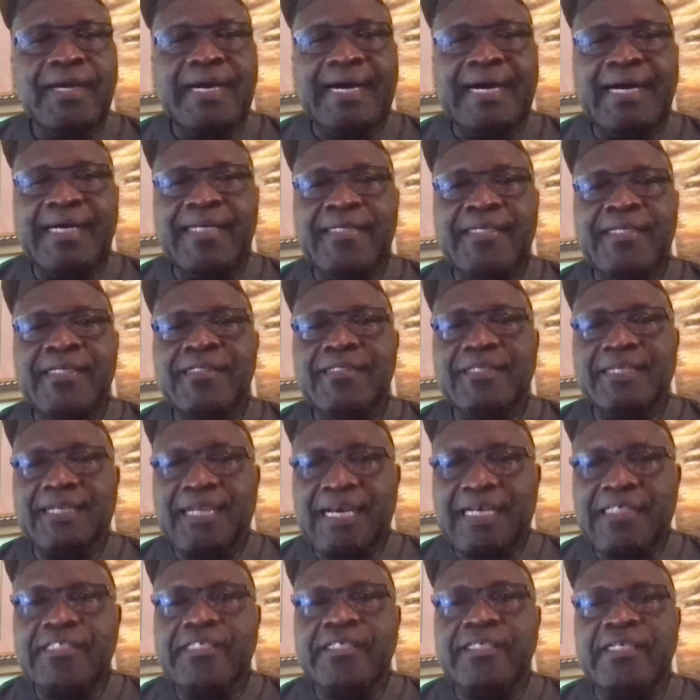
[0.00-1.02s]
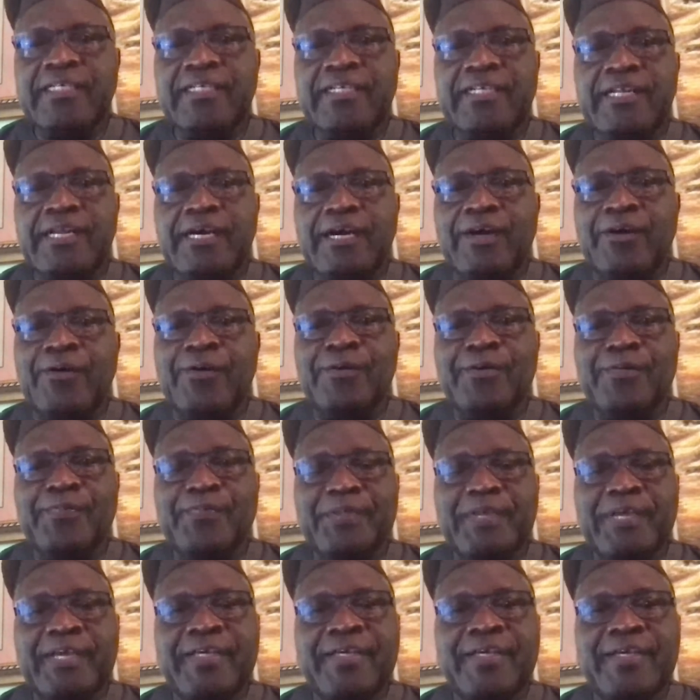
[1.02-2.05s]
And internationally now,
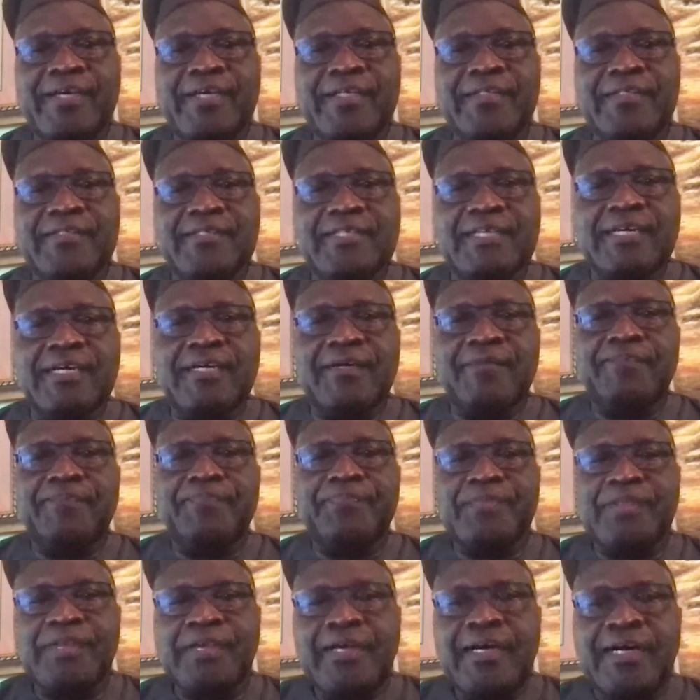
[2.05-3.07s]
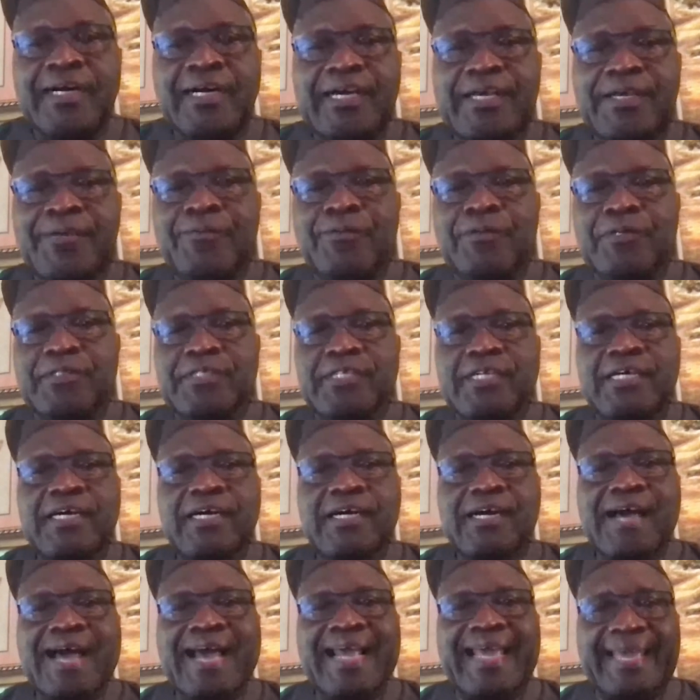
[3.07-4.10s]
he has, um, uh, it was
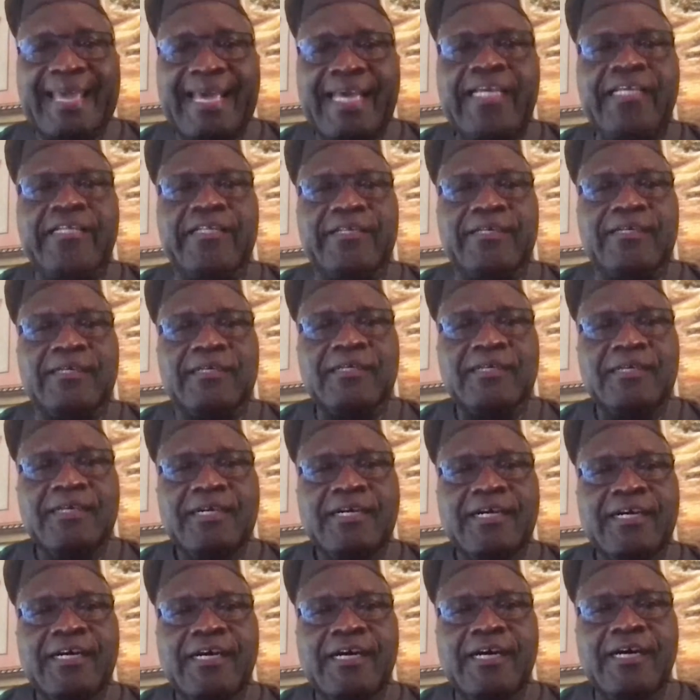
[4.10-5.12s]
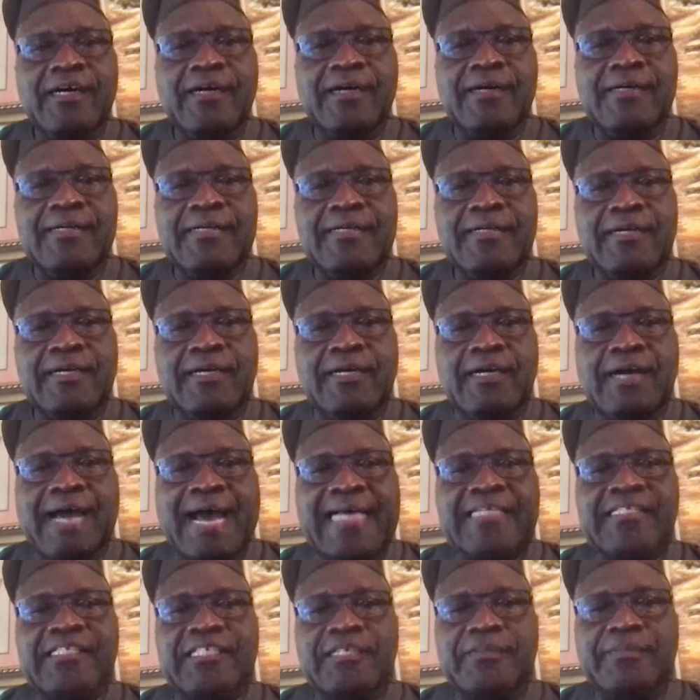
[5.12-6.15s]
uh, again uh, uh
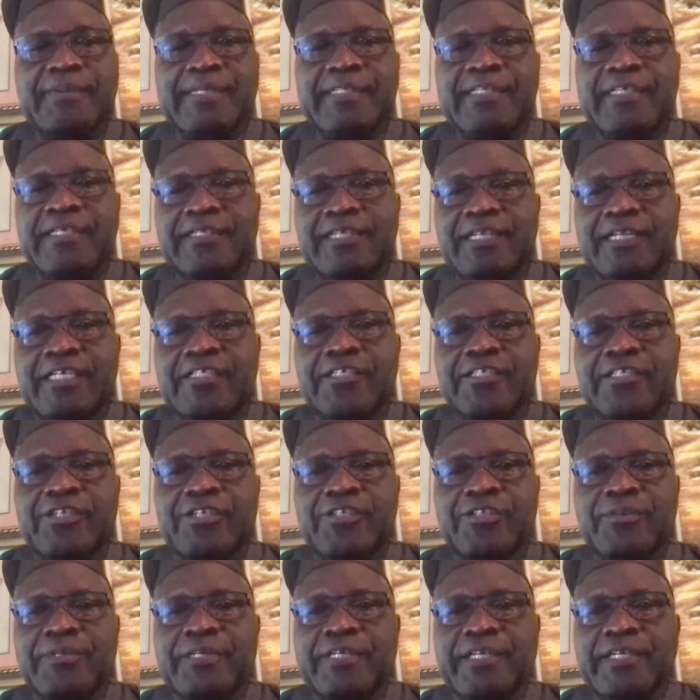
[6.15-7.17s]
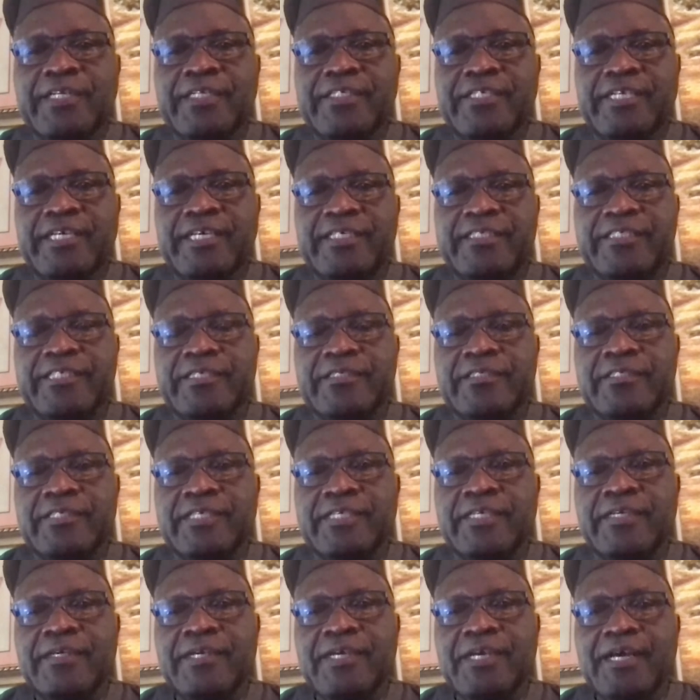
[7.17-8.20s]
asked by the International Atomic Energy
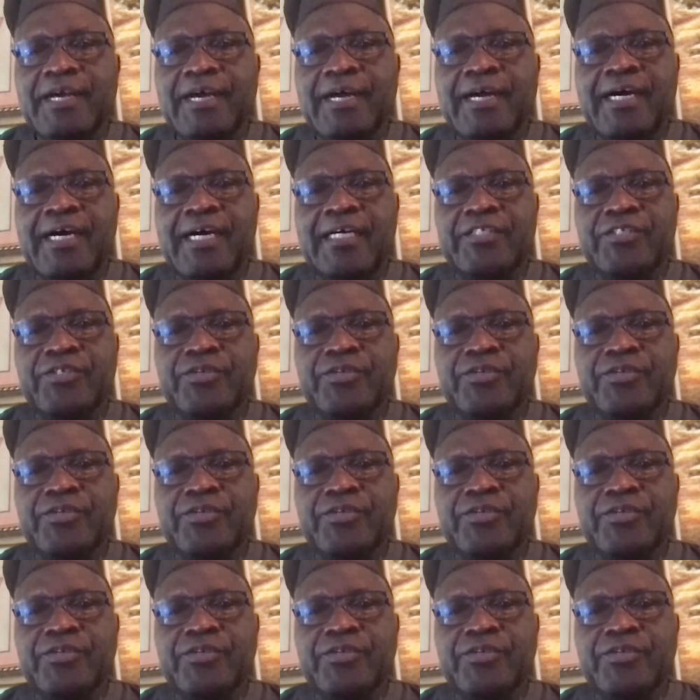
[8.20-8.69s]
Agency uh,